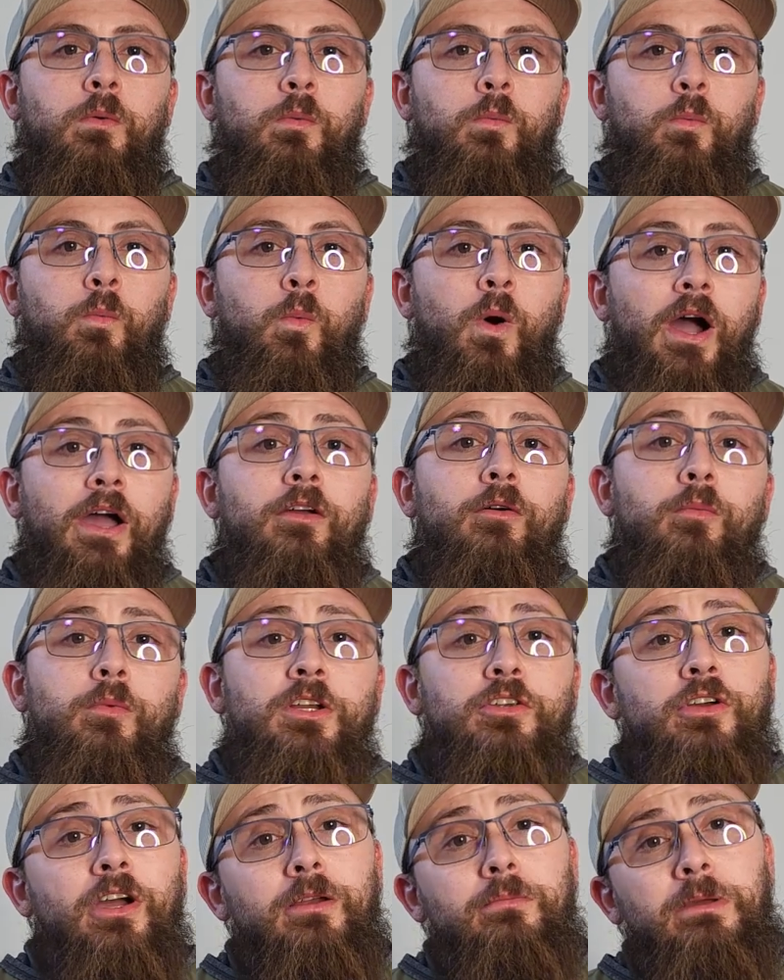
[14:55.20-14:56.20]
Why don't we
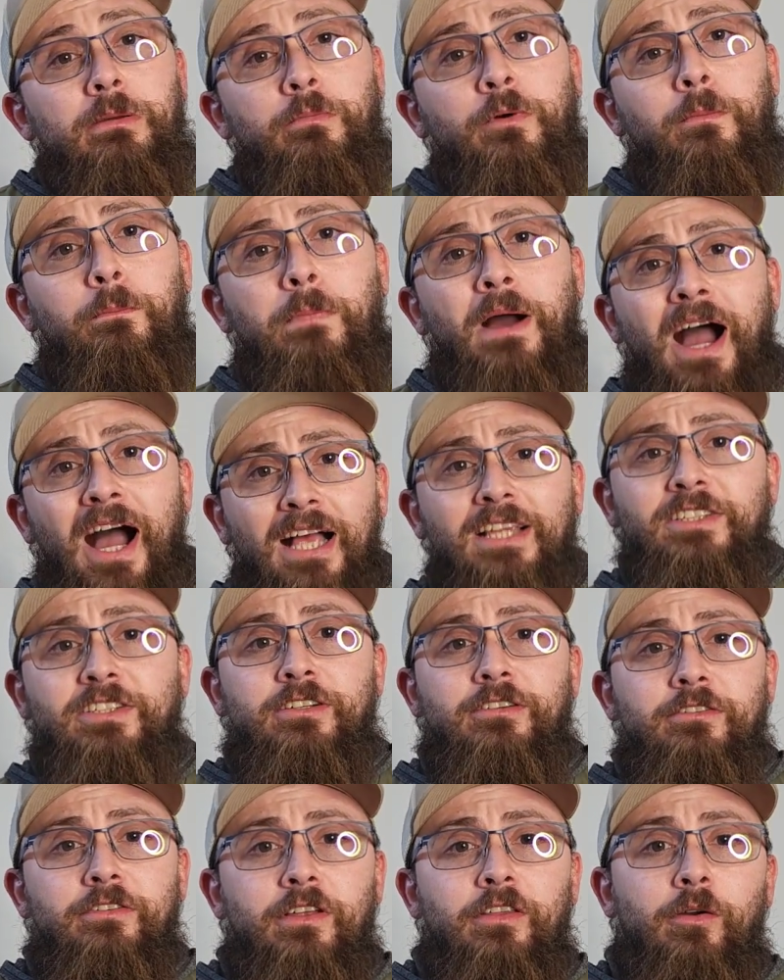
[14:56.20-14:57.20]
try to be more
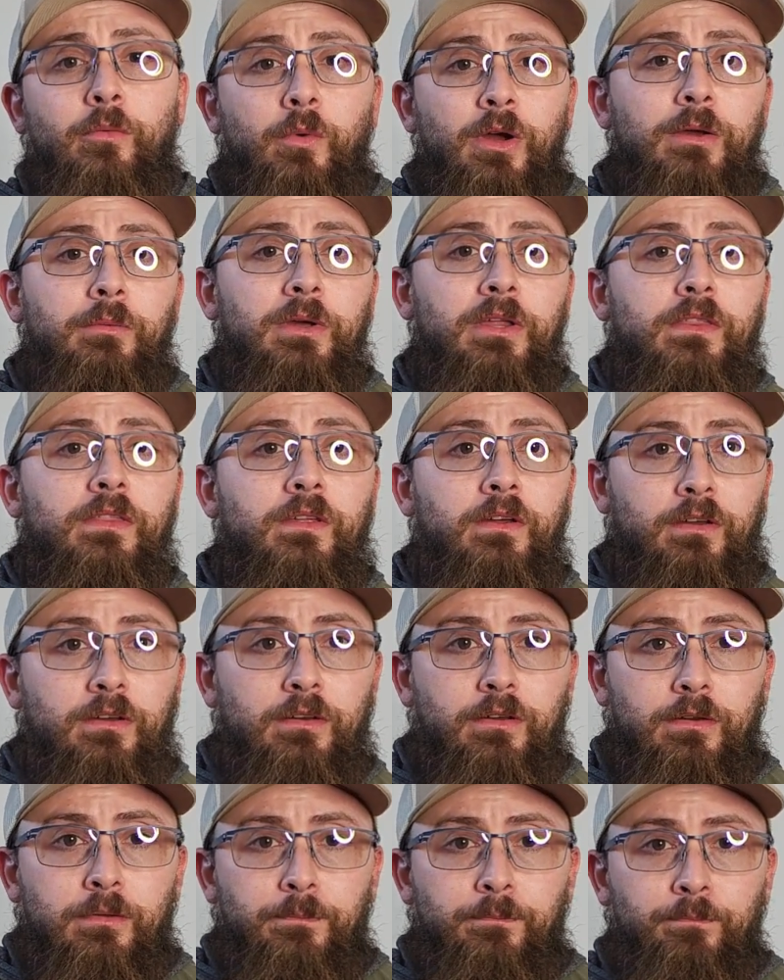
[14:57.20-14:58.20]
positive in the way we think?
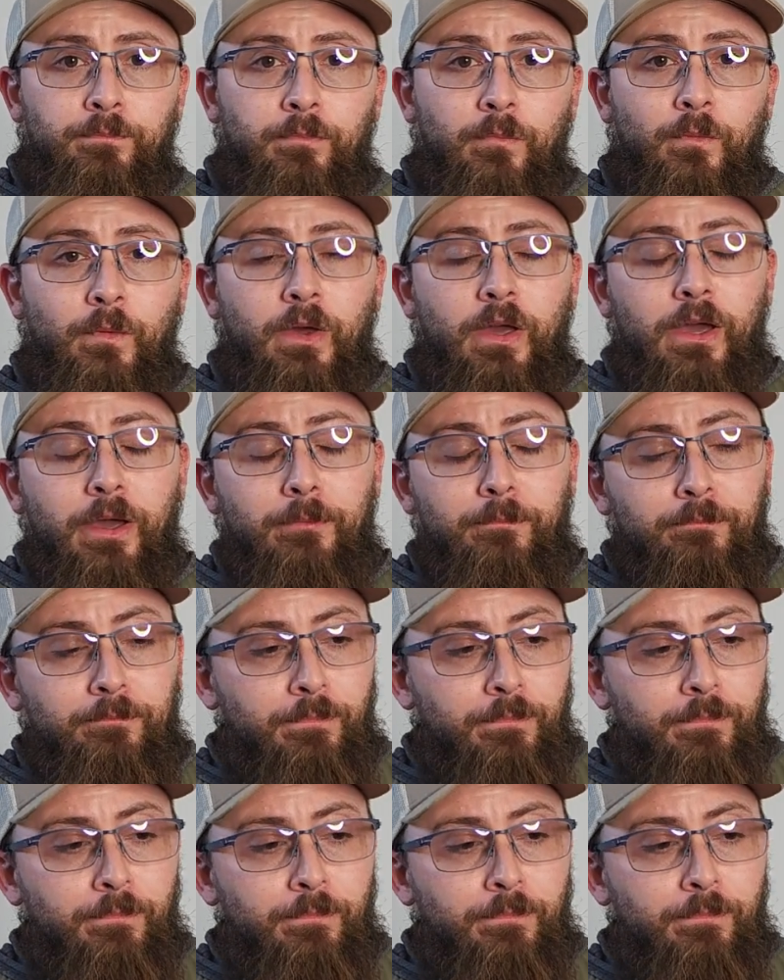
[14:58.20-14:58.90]
Okay?